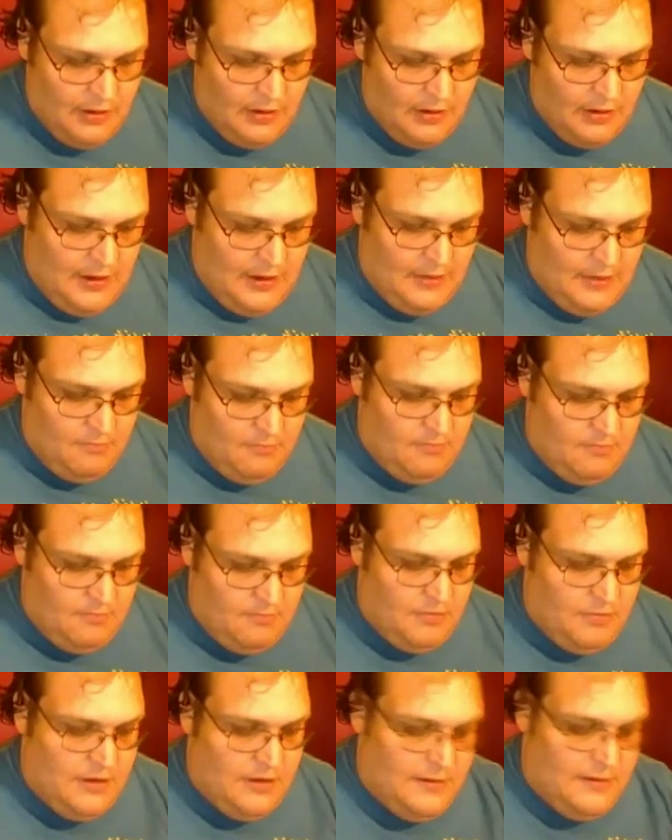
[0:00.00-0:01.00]
am.
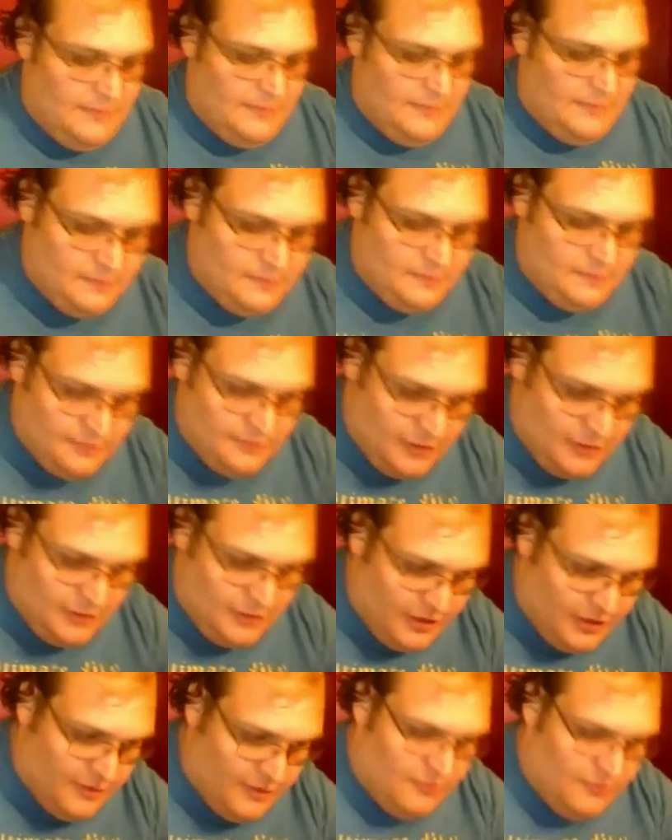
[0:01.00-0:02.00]
But you
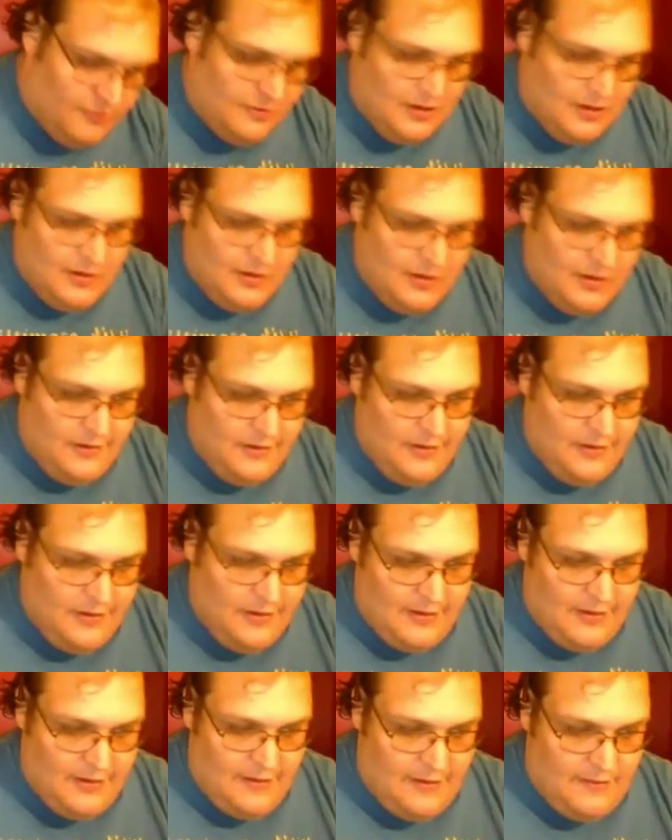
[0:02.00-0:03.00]
know,
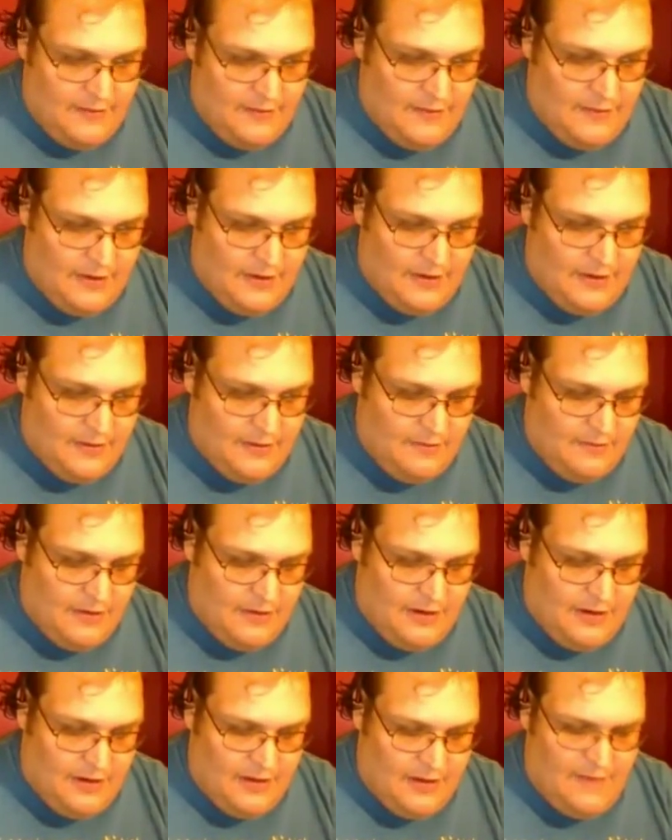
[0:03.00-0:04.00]
that's another thing that
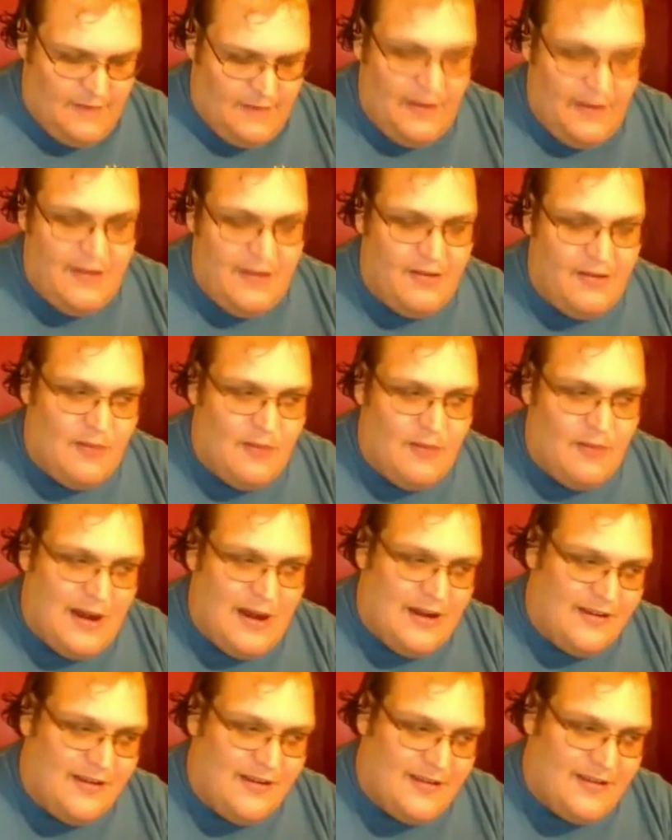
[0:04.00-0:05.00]
really is like, and it's not really an
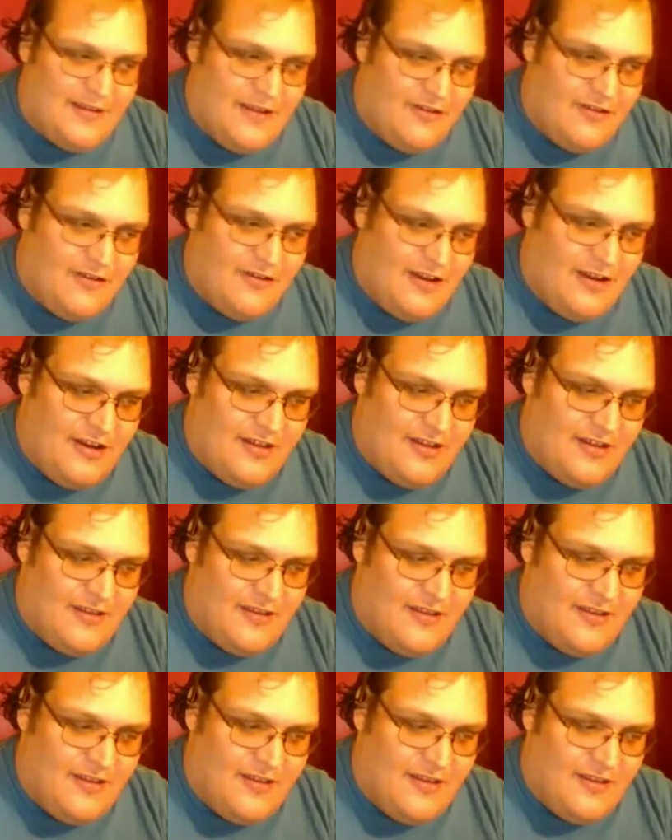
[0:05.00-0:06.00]
extension, it's a
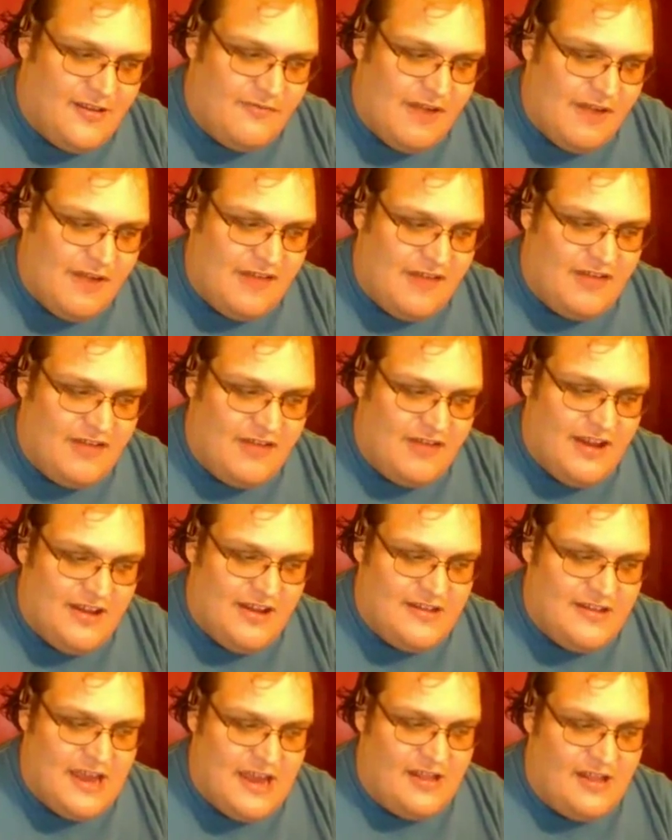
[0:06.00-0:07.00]
differentiated
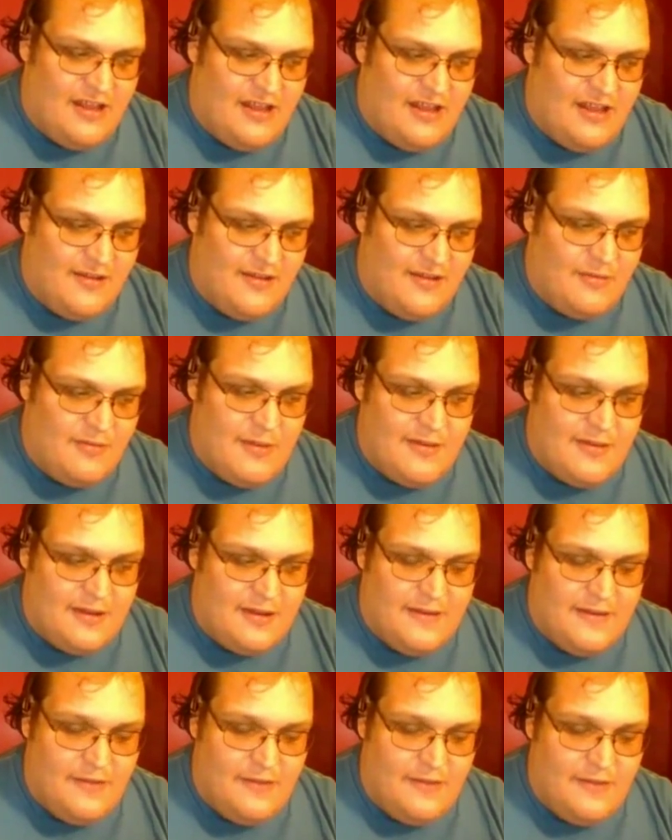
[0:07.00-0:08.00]
deadline. So basically they
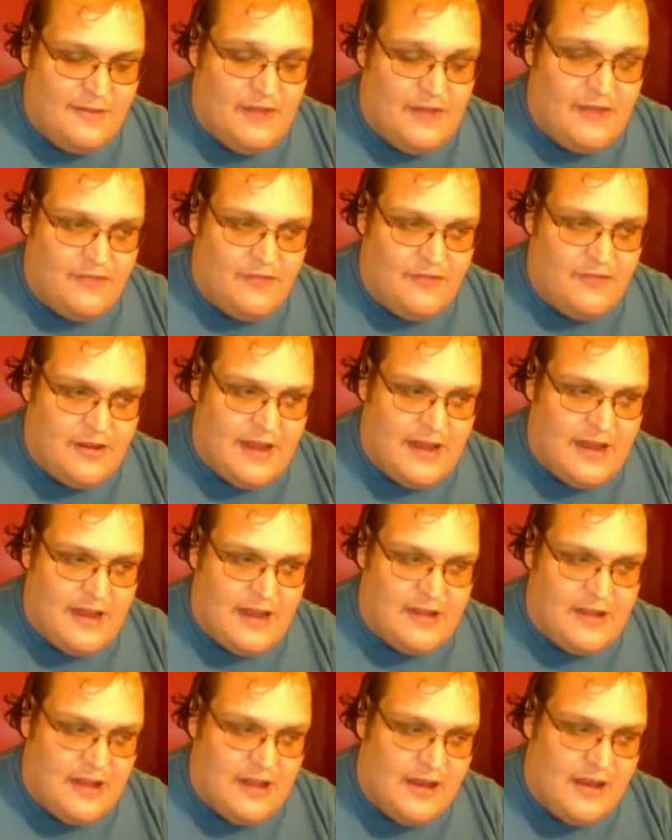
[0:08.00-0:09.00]
changed the deadline
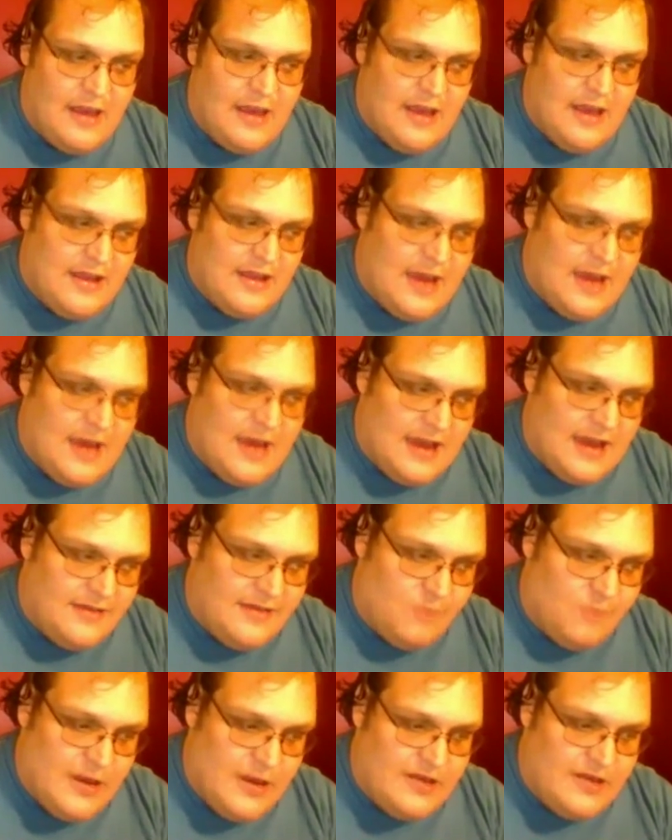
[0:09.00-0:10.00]
to add a
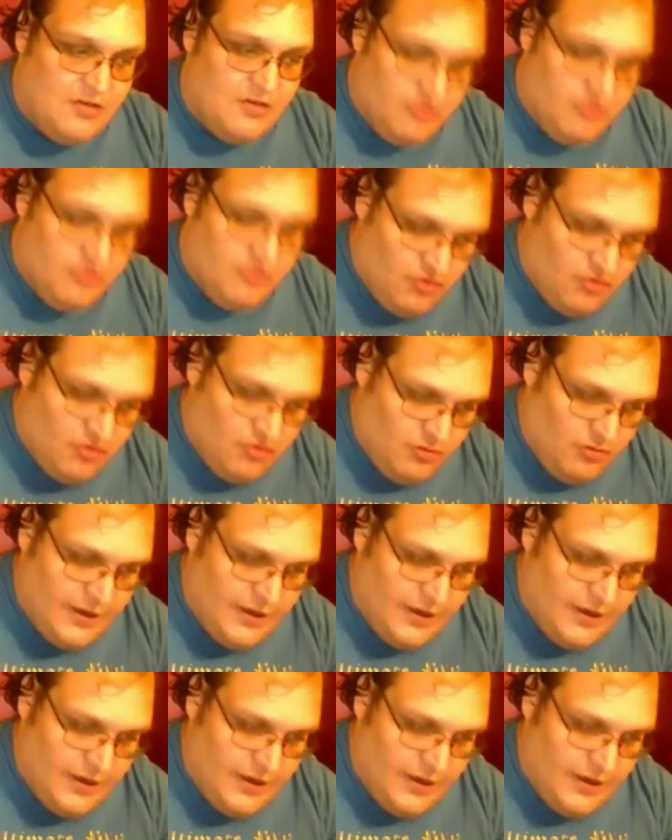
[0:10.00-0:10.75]
week or 2 weeks